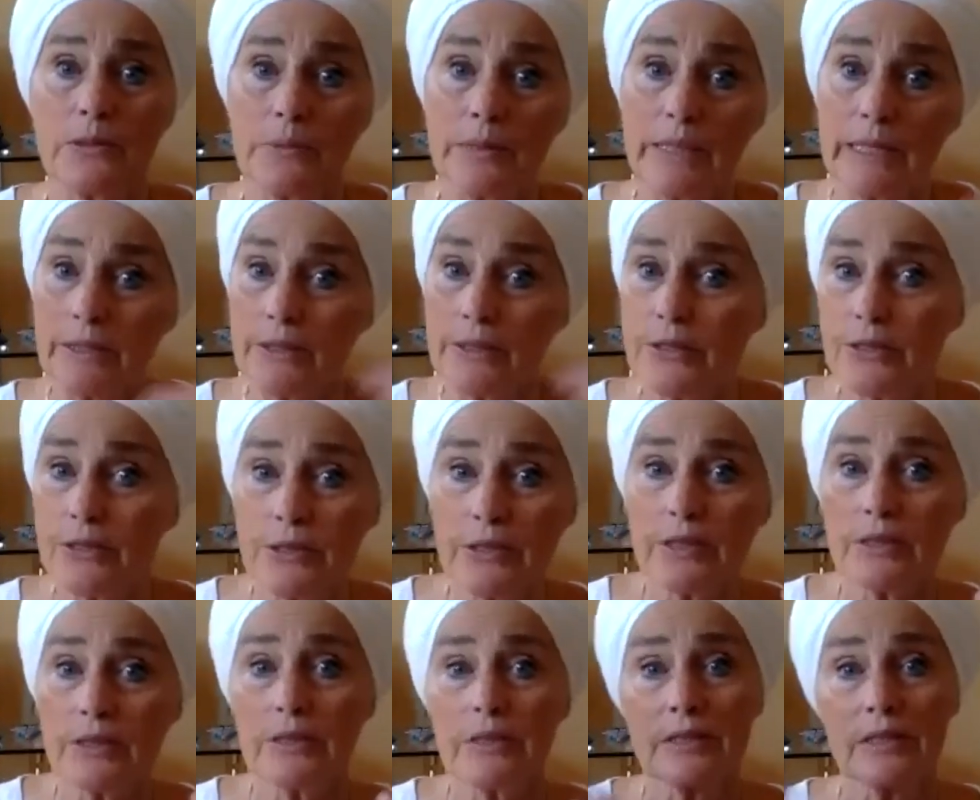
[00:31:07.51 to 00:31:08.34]
We eat
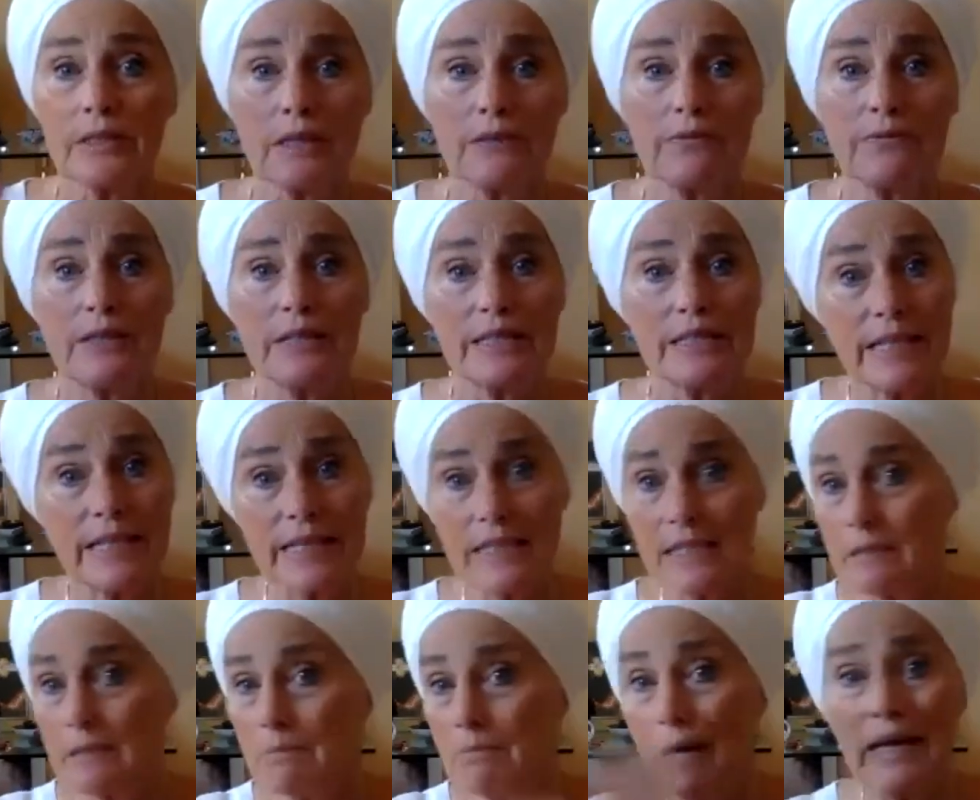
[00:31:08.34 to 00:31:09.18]
sugar and stuff, and it
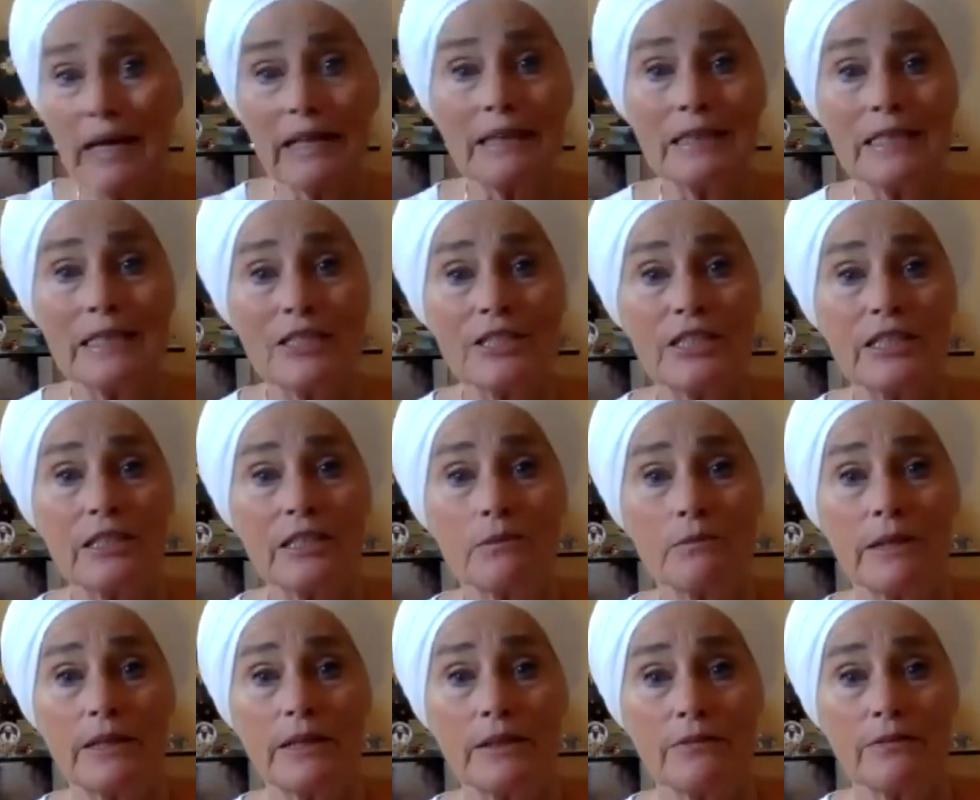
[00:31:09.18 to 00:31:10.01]
takes the myelin sheath
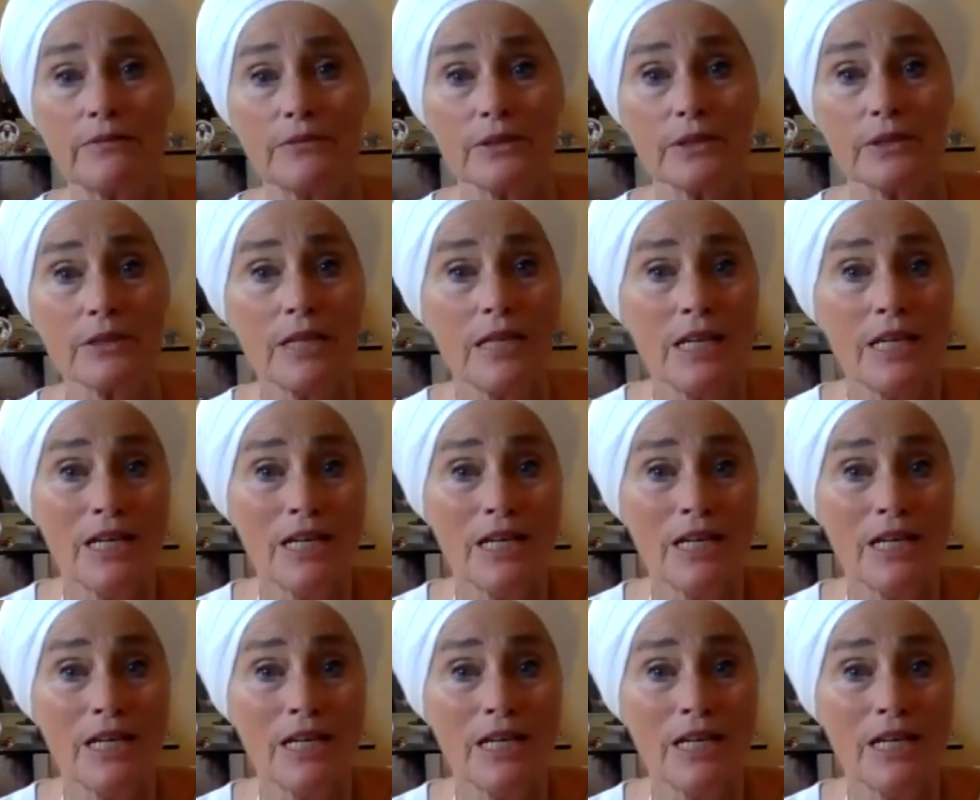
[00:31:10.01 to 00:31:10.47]
right off your